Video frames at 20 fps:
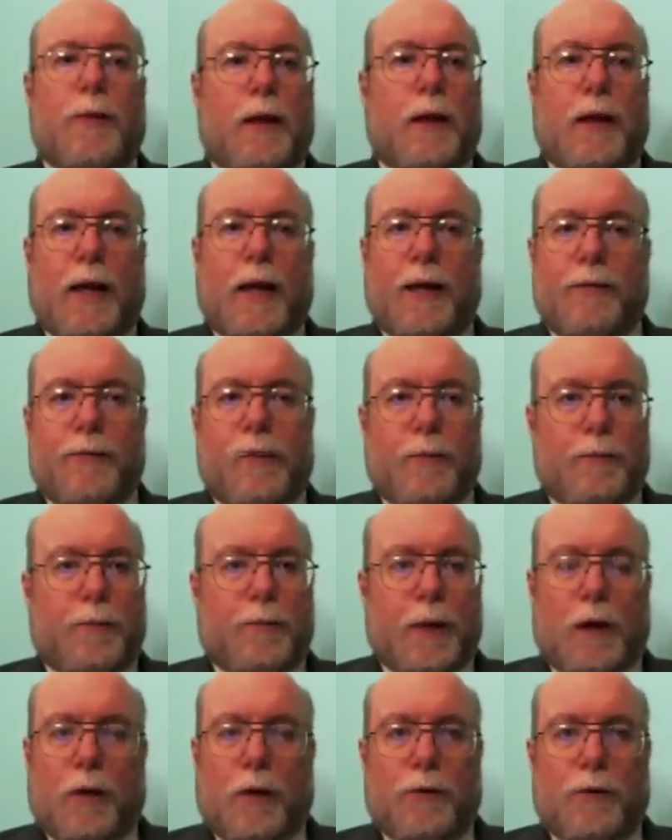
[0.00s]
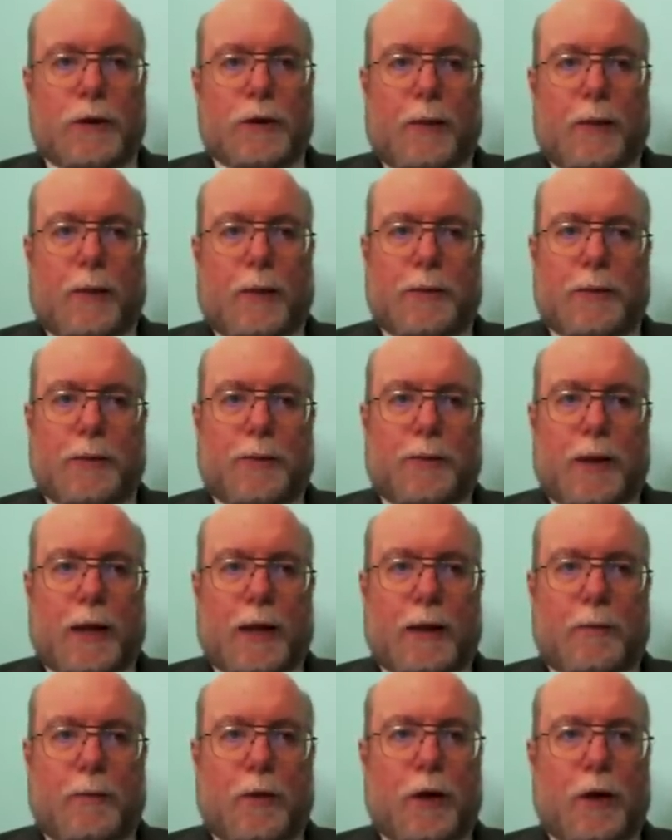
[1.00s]
they've been
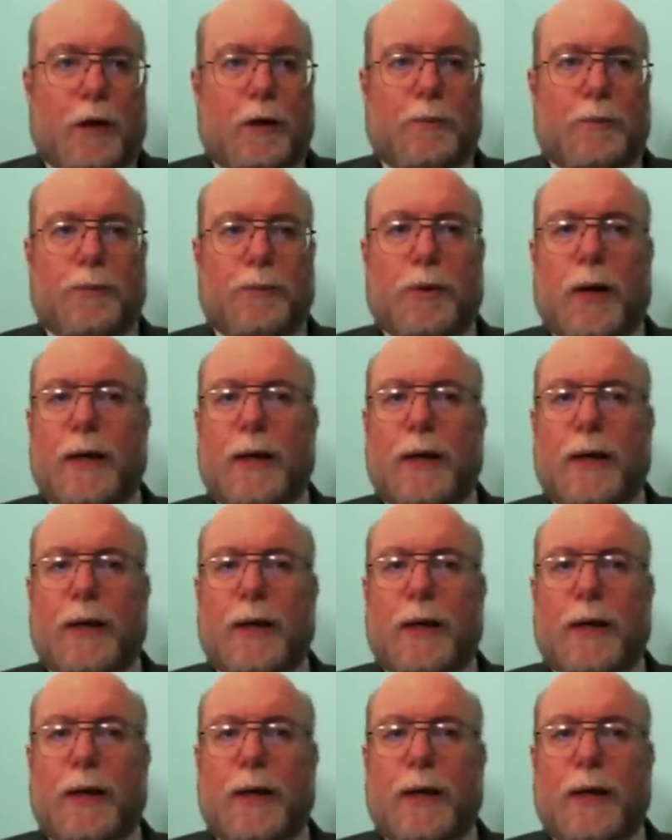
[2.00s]
oversupplying the market.